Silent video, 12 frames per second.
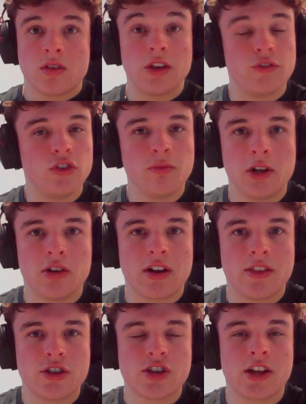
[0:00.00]
If you've been
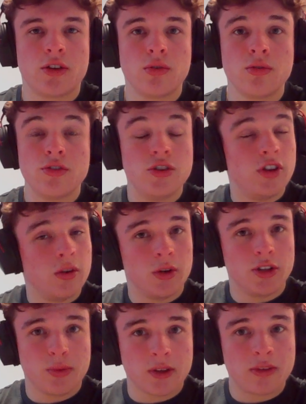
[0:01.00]
around the channel, you know
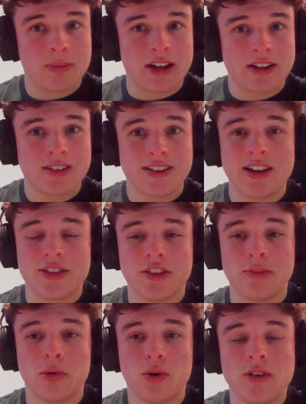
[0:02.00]
what to expect at
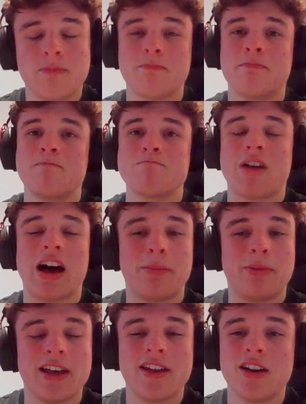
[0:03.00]
this point. I
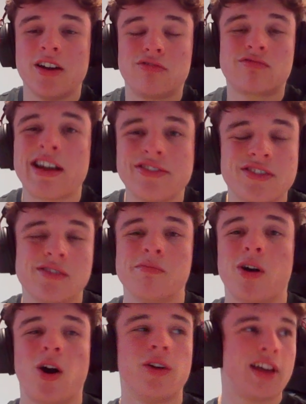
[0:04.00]
play a random
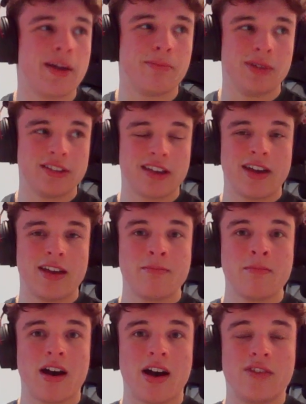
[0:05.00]
online blitz game.
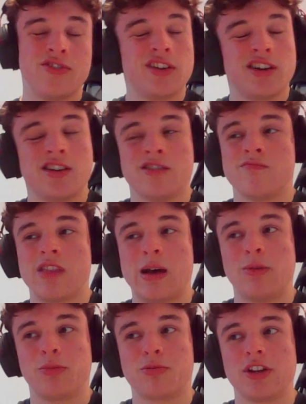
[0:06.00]
I think, that
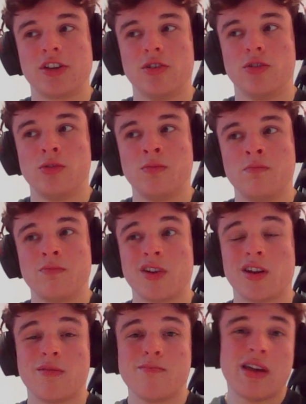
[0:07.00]
was pretty cool.
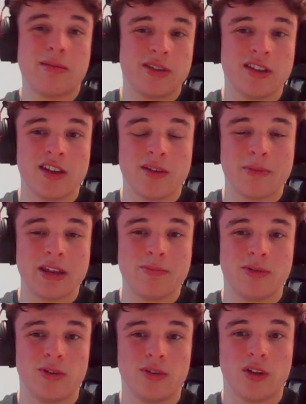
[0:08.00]
Maybe
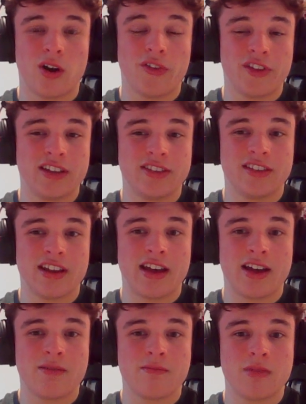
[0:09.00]
people on the
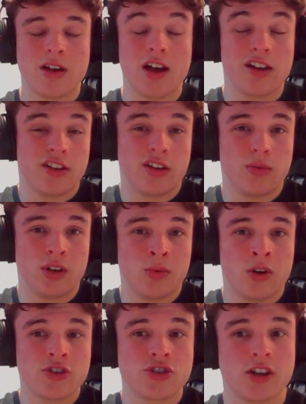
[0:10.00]
internet are going to want to
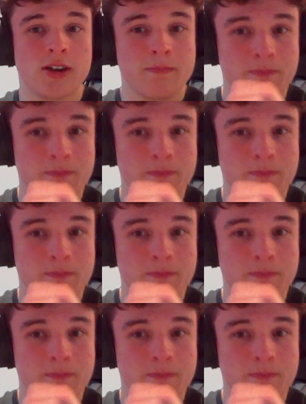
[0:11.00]
watch it.